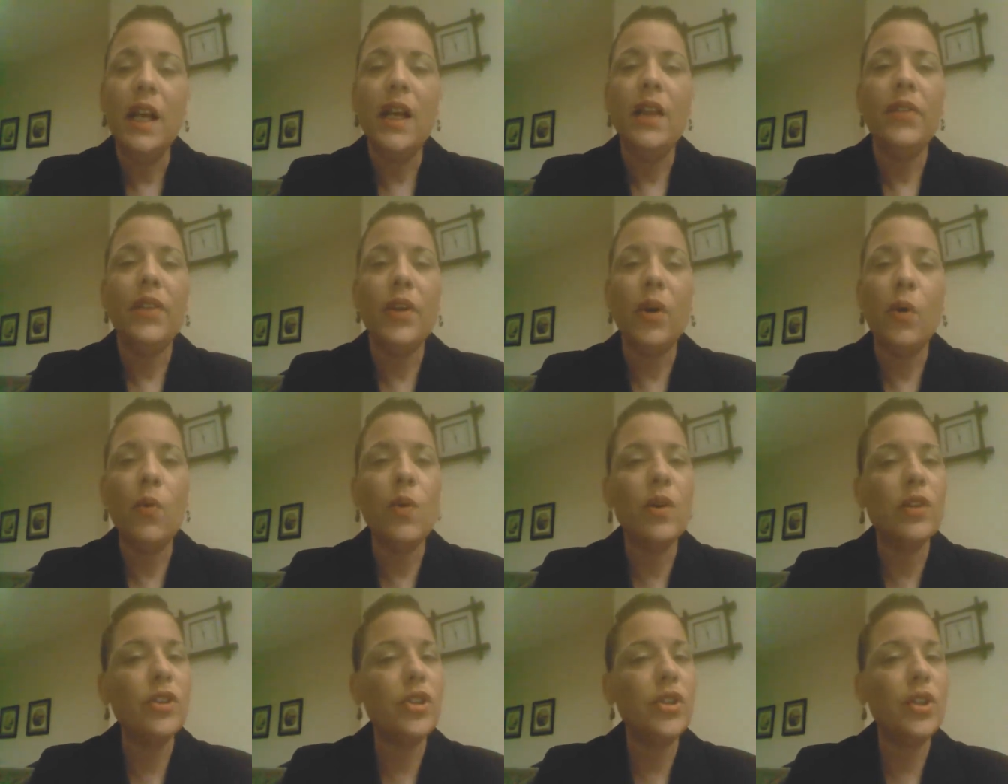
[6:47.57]
They'll
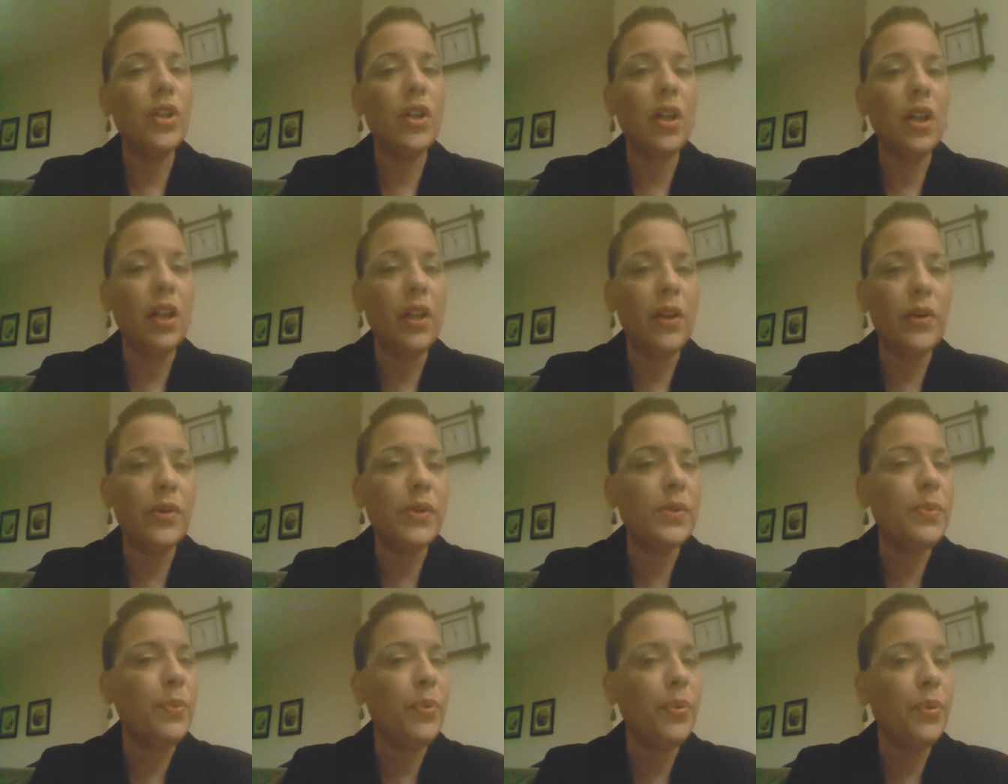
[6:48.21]
want you to
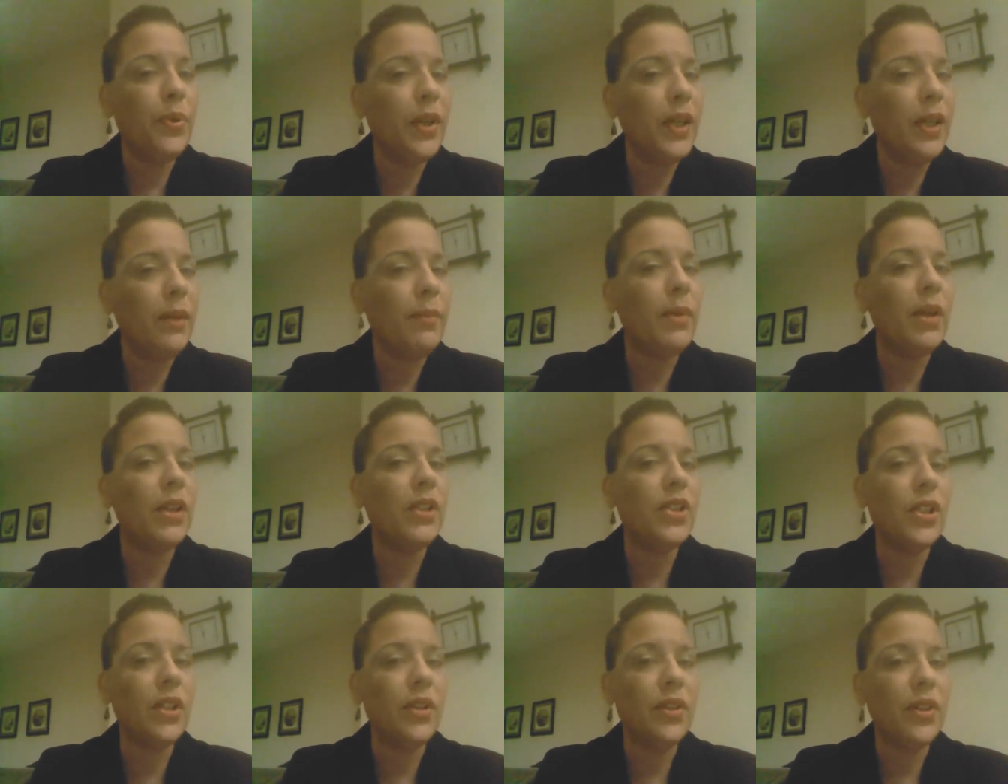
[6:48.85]
close pretty
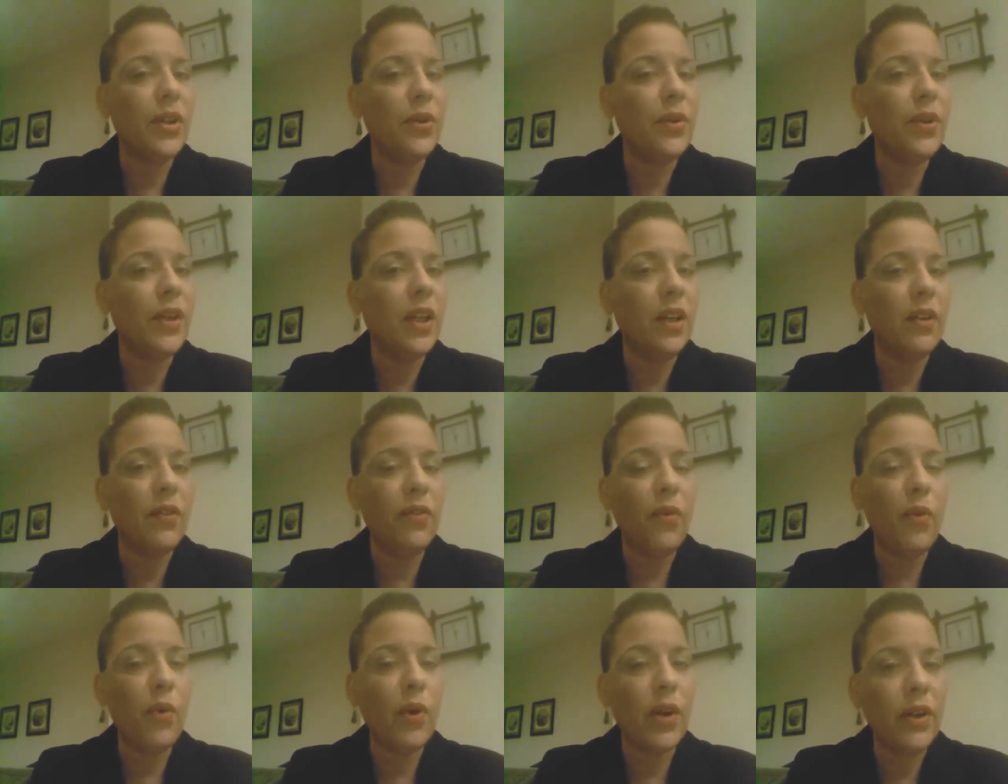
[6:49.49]
much in 30 to
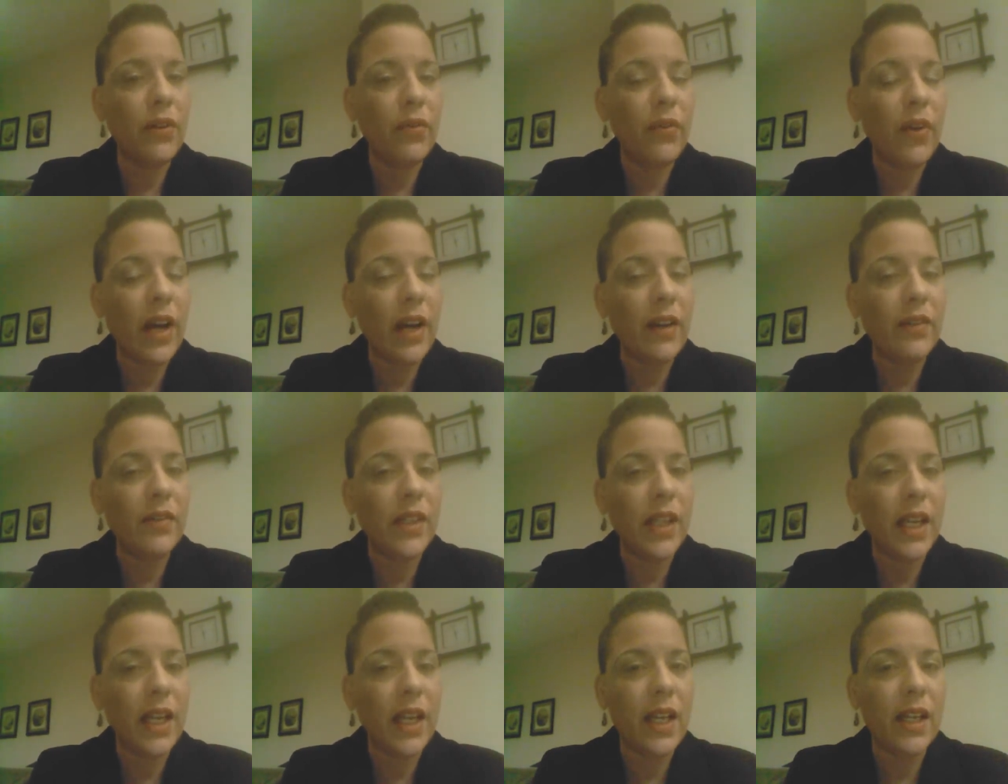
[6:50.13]

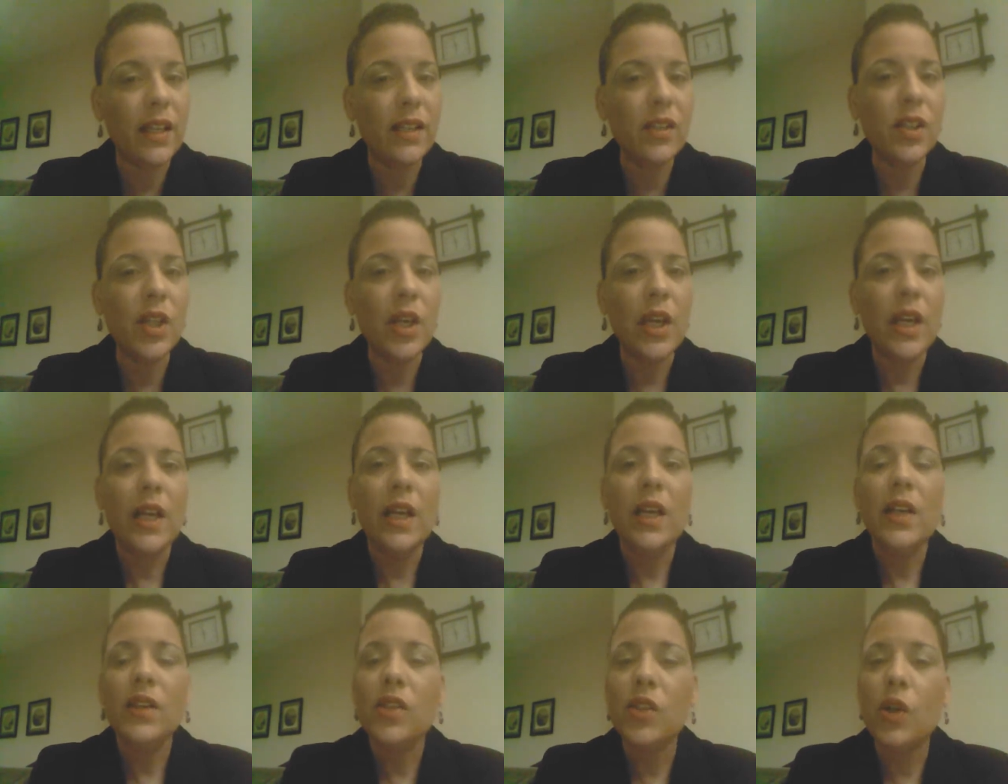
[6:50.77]
45 days.
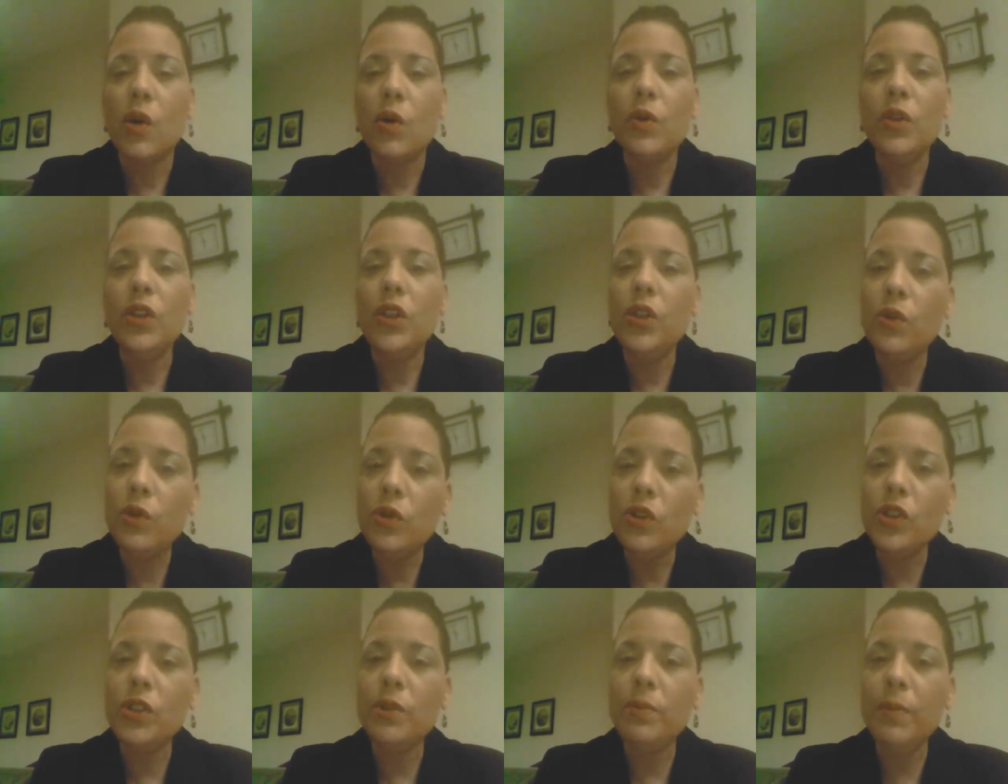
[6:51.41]
So
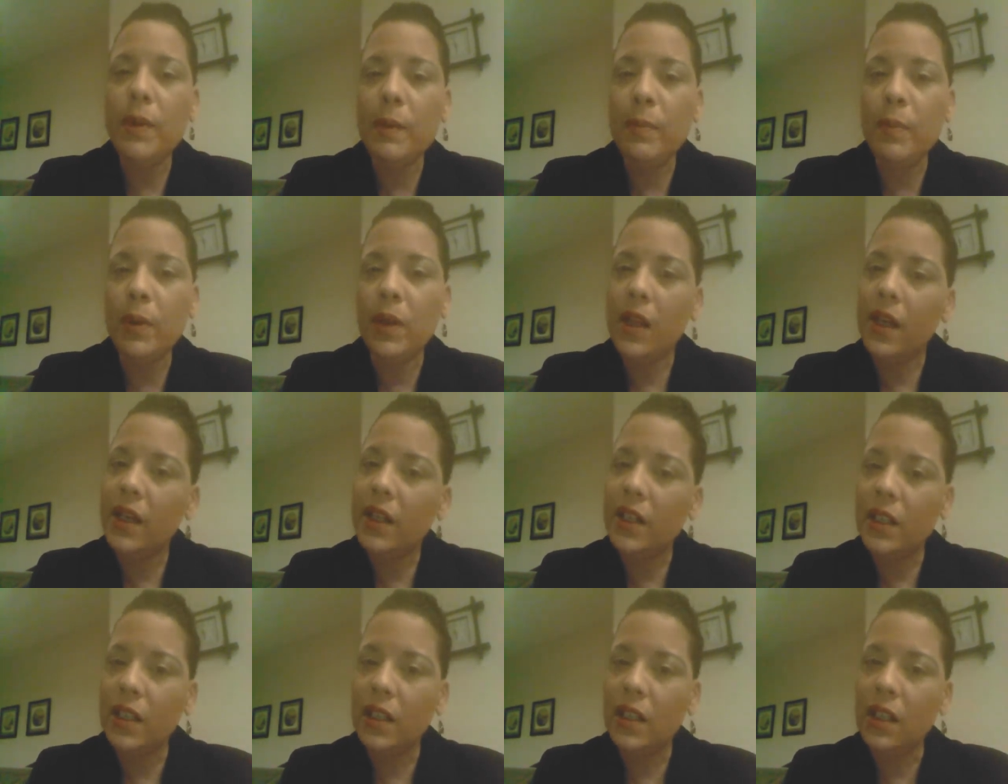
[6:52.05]
you should be
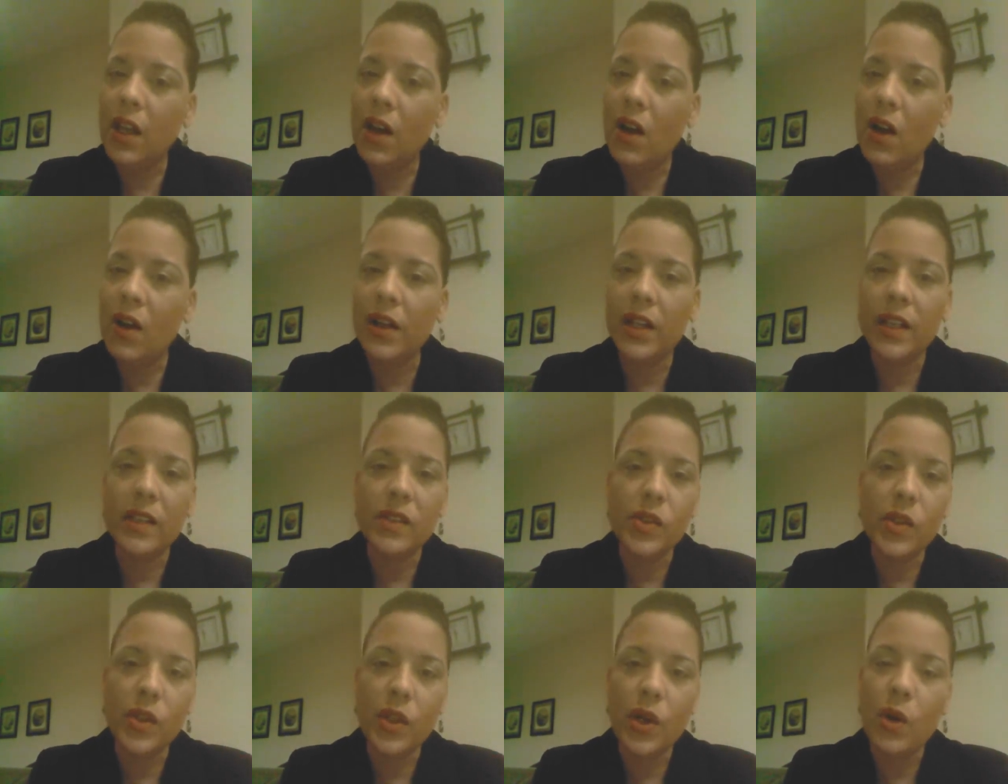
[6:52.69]
plugging along
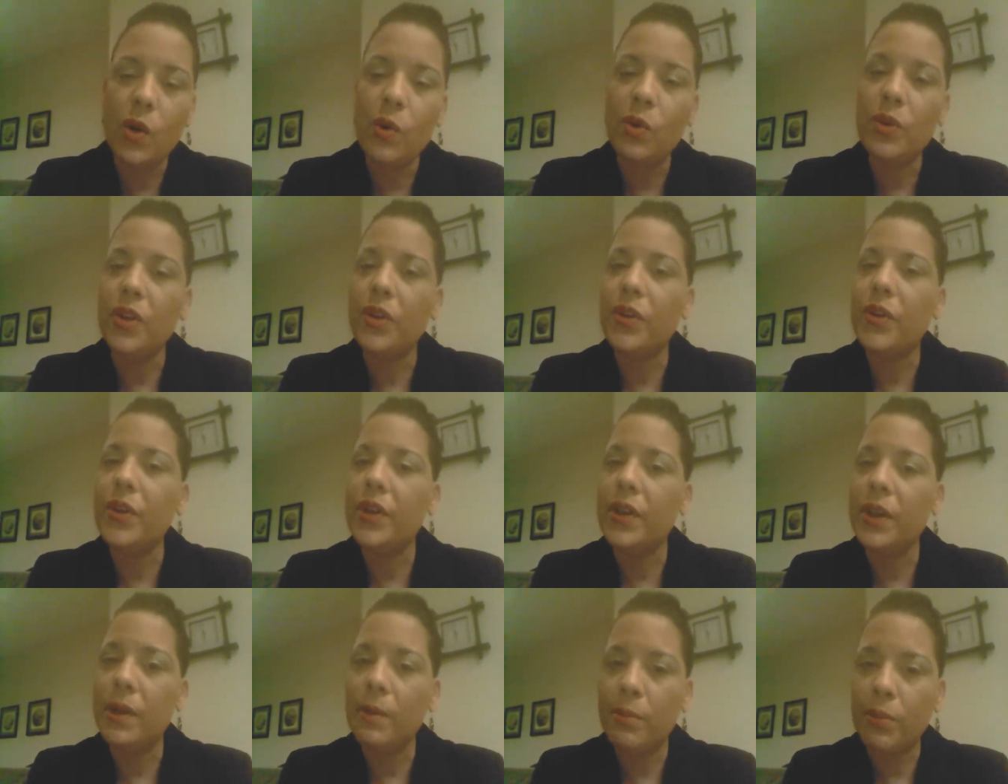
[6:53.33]
as though they're
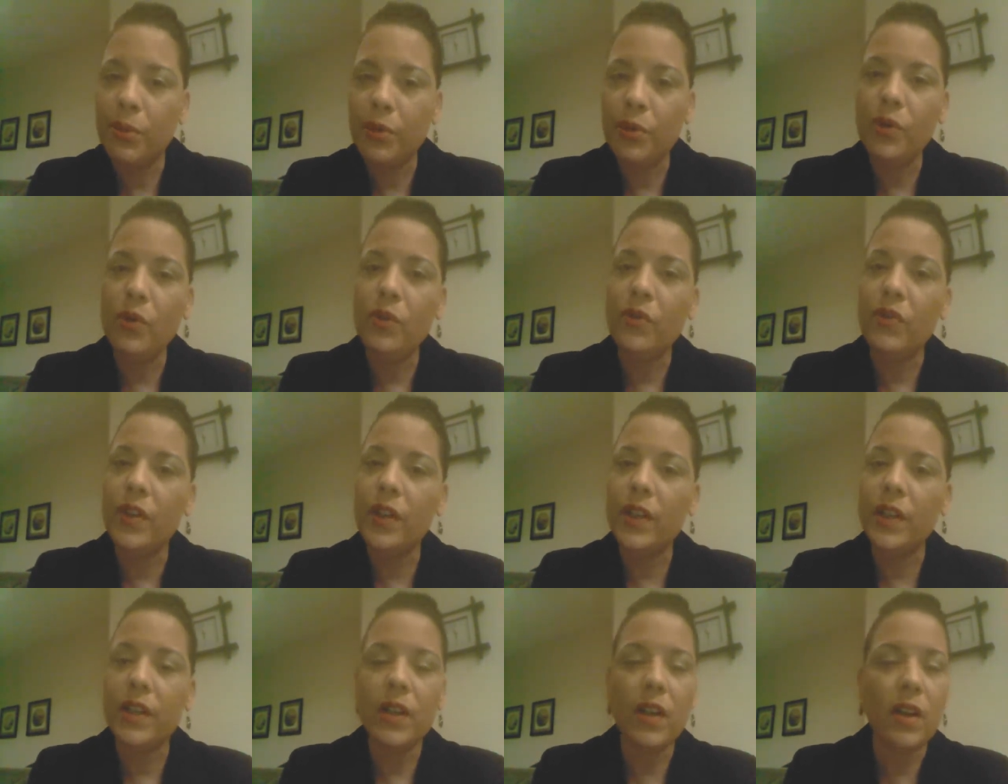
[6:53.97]
going to approve
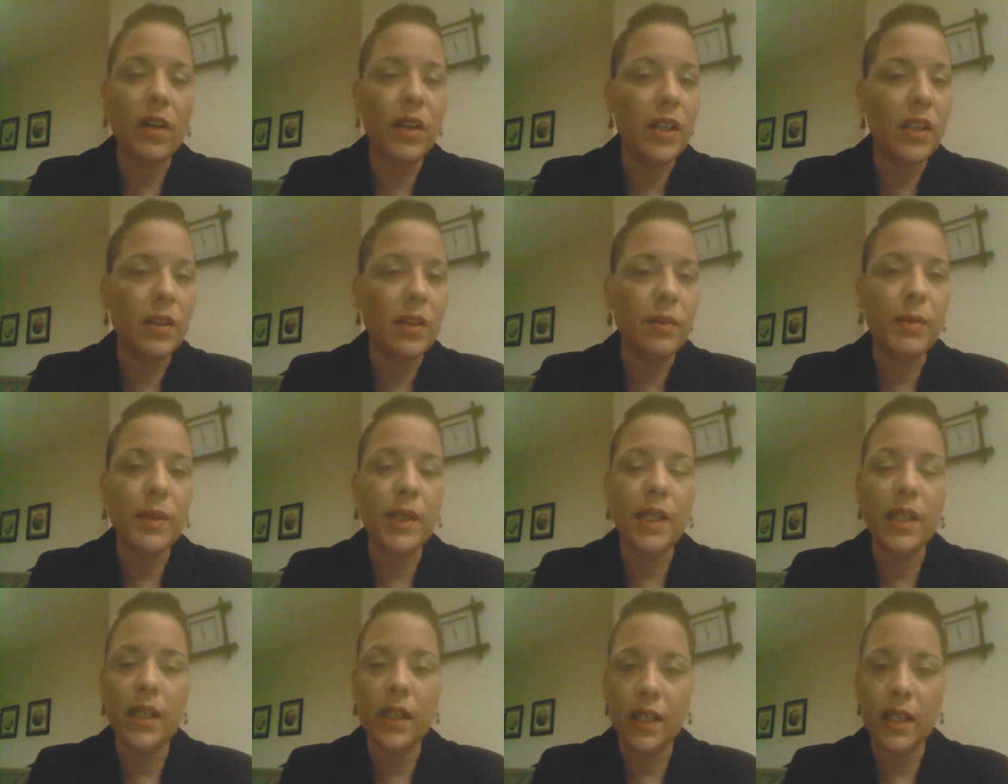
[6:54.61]
it in the
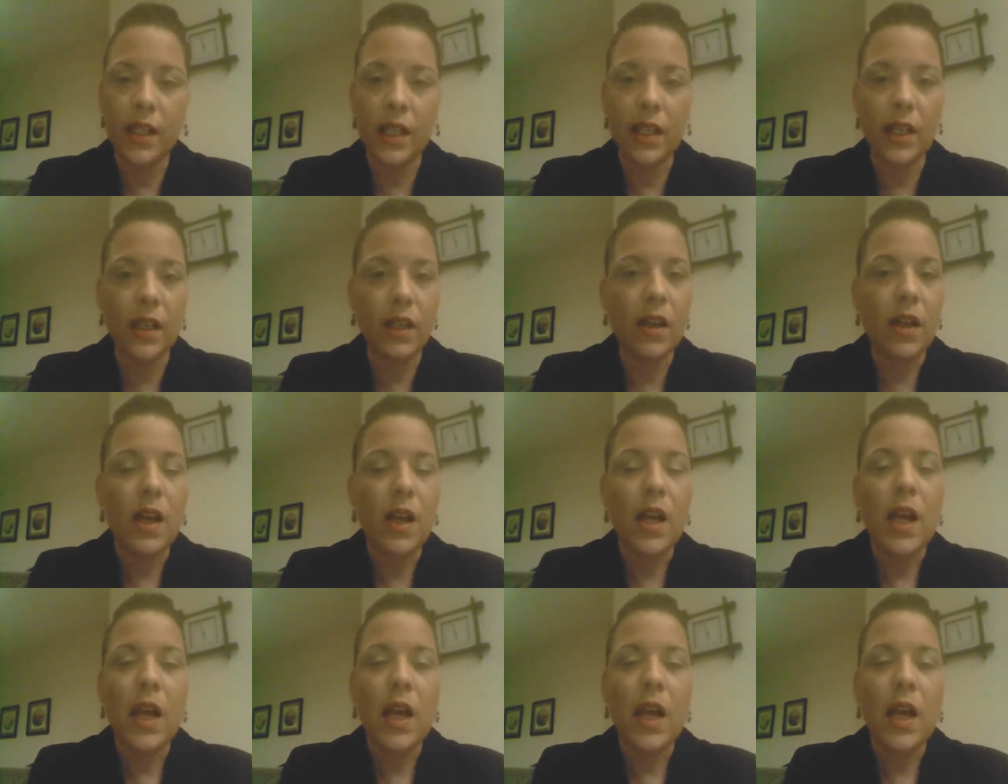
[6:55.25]
beginning.